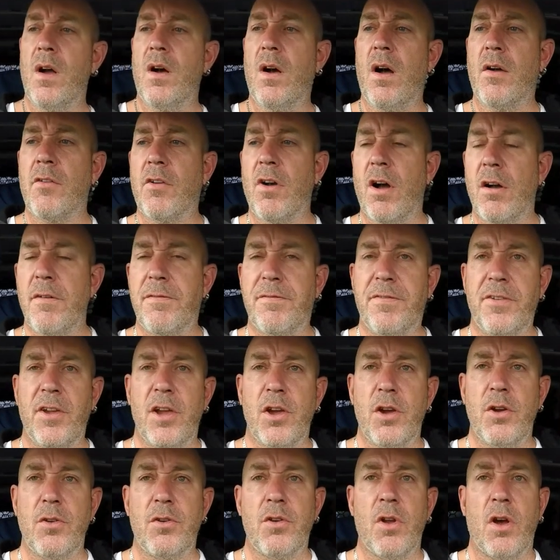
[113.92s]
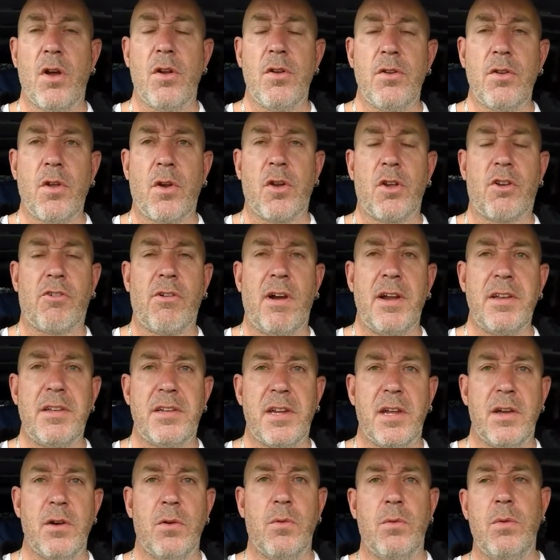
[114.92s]
I've got a few, not a great
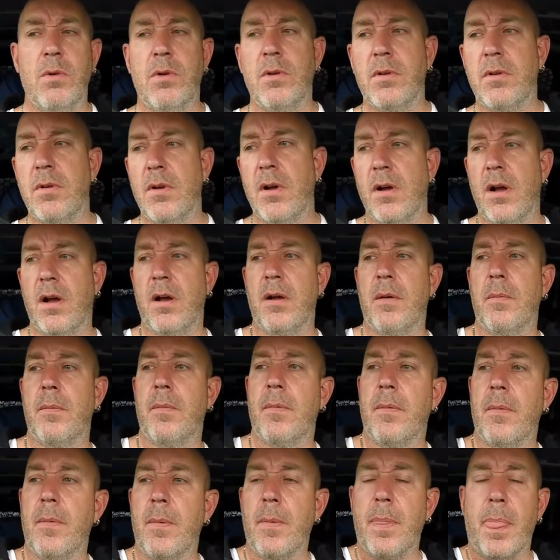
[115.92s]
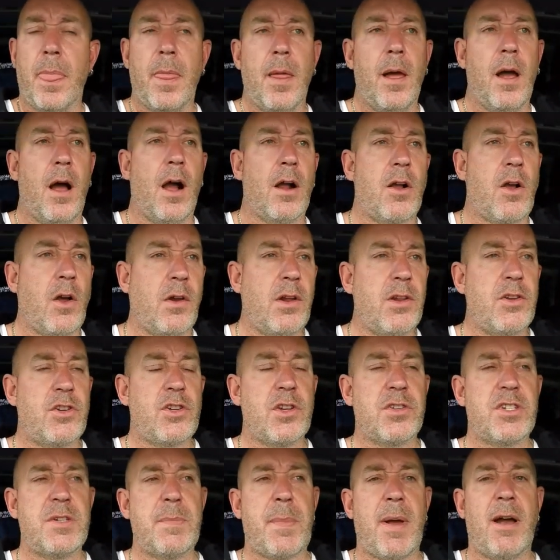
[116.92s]
deal. I've got it
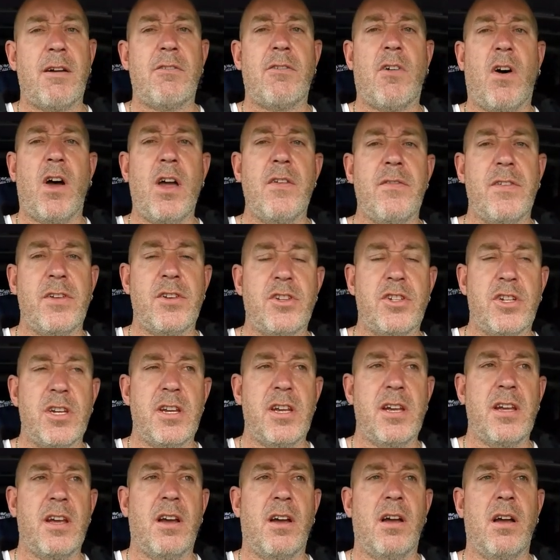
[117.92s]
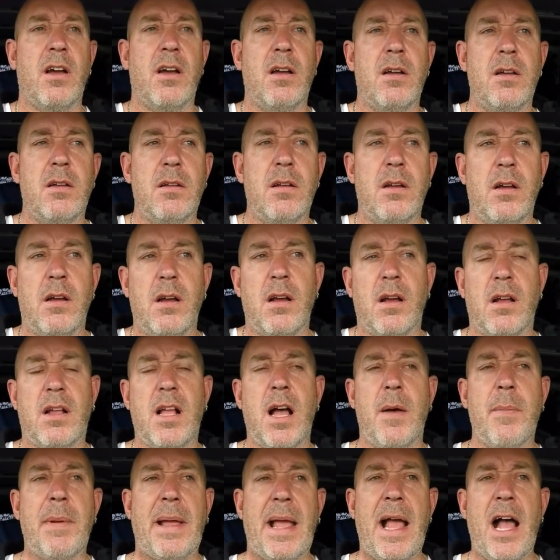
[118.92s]
just about right this year. Uh,
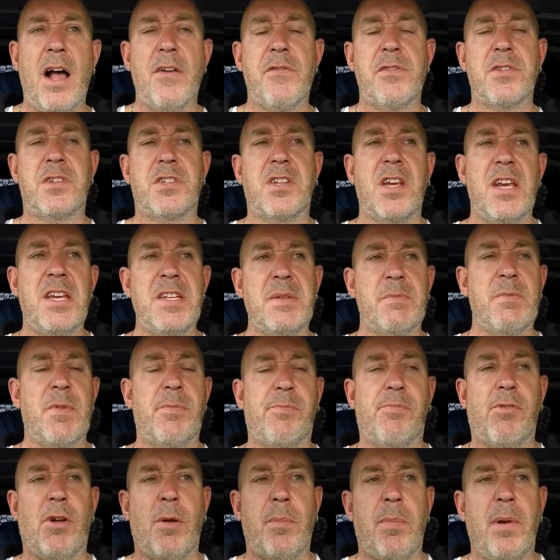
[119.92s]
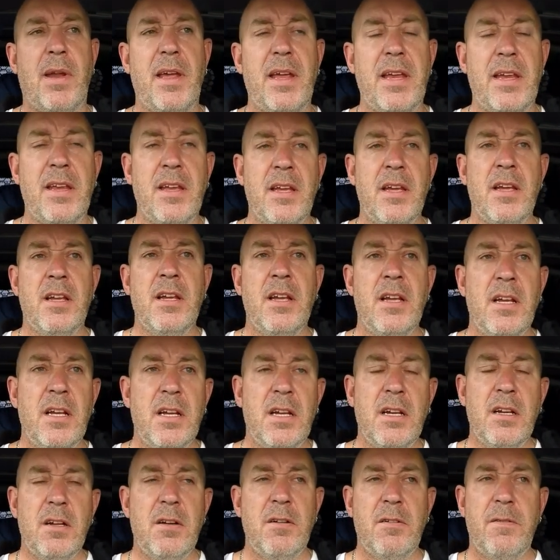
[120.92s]
coming out of a season with probably
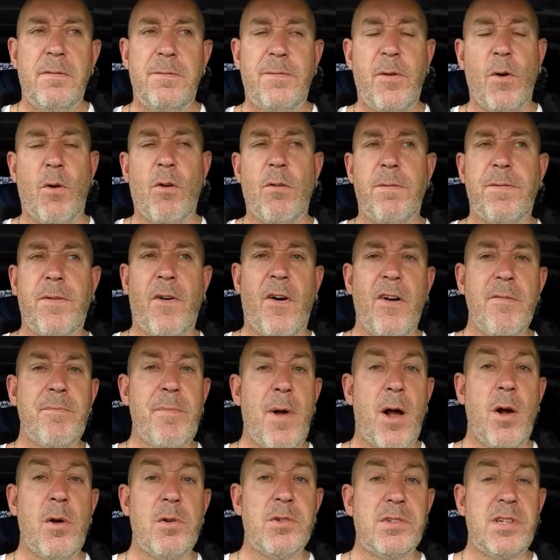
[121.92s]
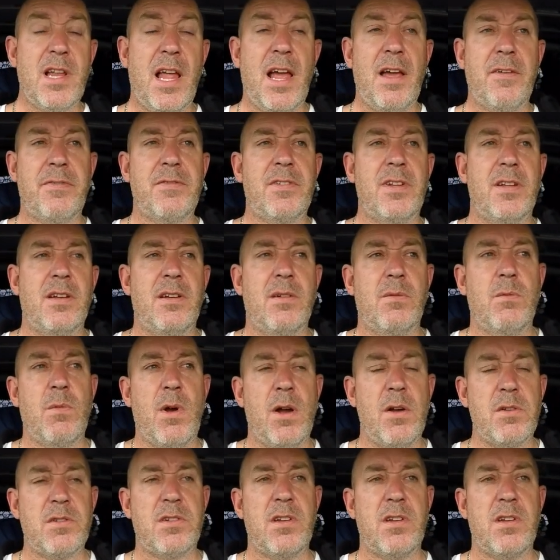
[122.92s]
four or five mows left, whereas